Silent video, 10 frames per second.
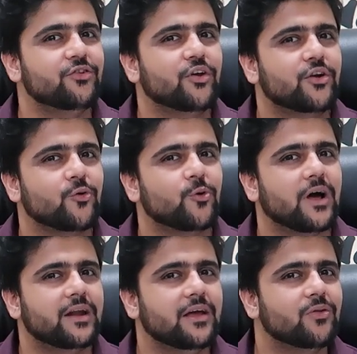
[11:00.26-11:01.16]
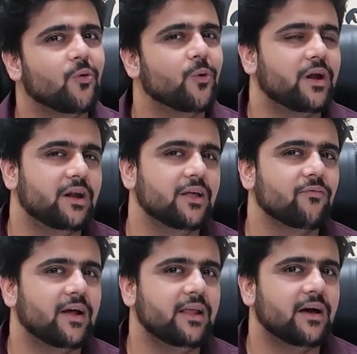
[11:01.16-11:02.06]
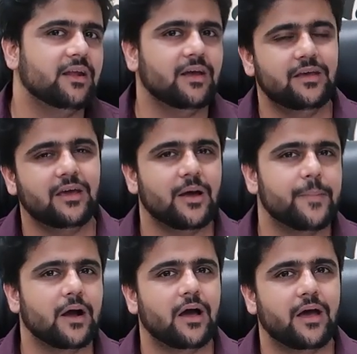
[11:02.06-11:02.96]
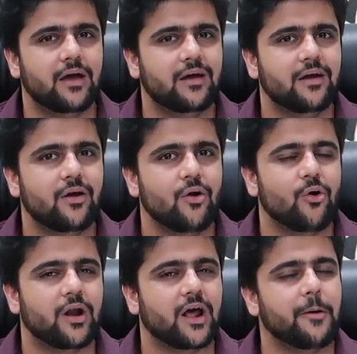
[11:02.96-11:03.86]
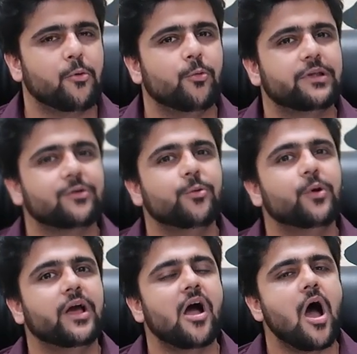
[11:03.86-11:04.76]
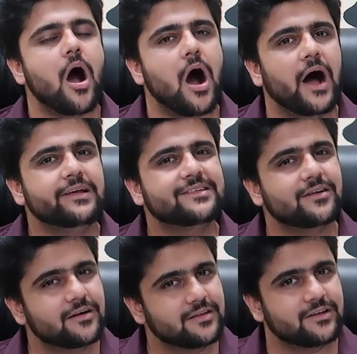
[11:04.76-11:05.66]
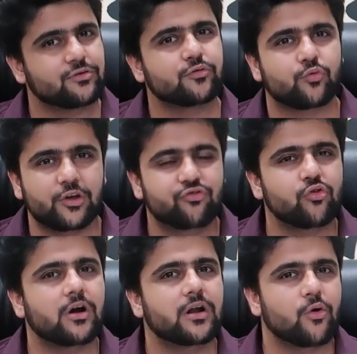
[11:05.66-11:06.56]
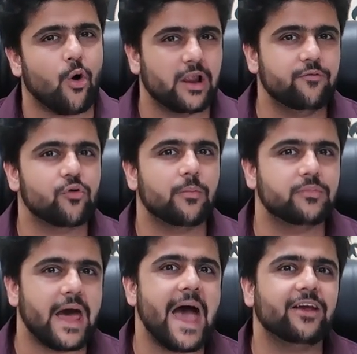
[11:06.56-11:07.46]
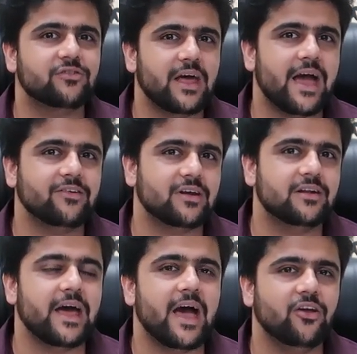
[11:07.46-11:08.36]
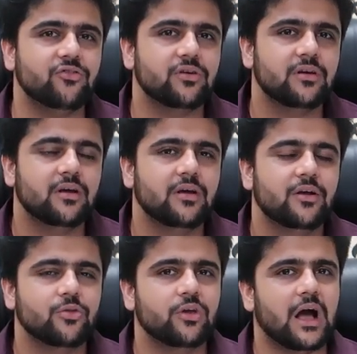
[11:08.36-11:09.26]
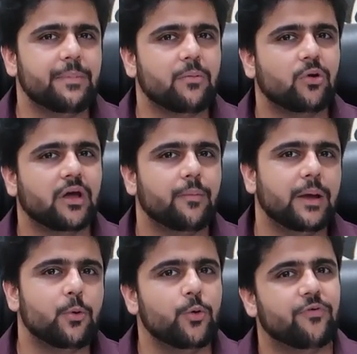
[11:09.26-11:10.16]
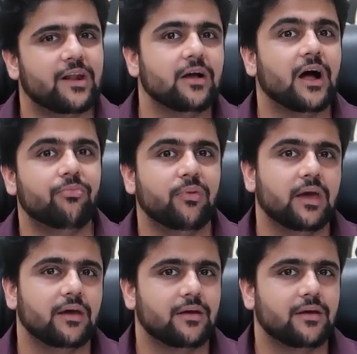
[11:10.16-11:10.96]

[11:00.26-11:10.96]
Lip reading: tone he has is quite Indian. What is this all about? And if someone says to you, hi, sir, this is Richard calling from Day's Company, you might think that it's a foreign person.